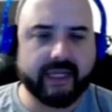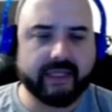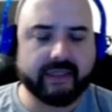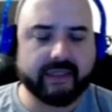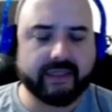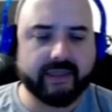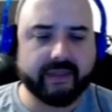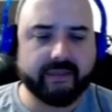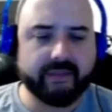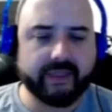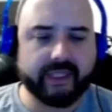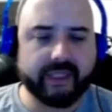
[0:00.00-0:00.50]

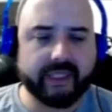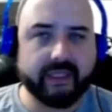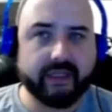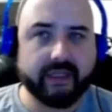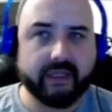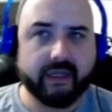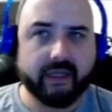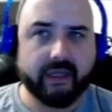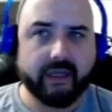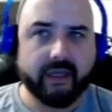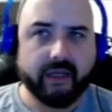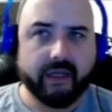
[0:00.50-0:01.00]
simply,
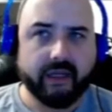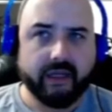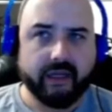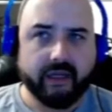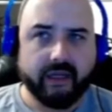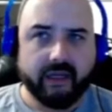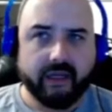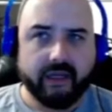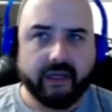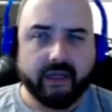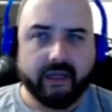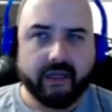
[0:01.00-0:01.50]

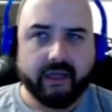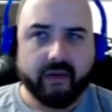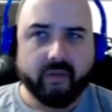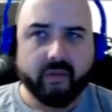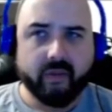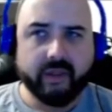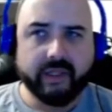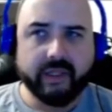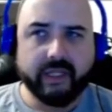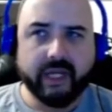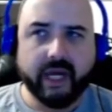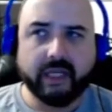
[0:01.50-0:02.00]

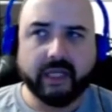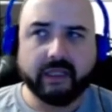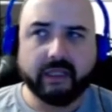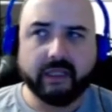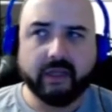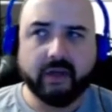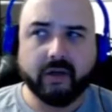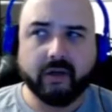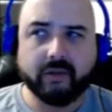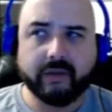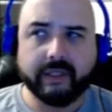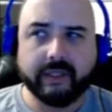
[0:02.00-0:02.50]
we're not
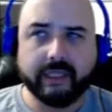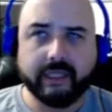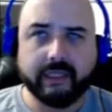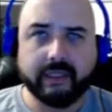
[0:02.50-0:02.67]
alone.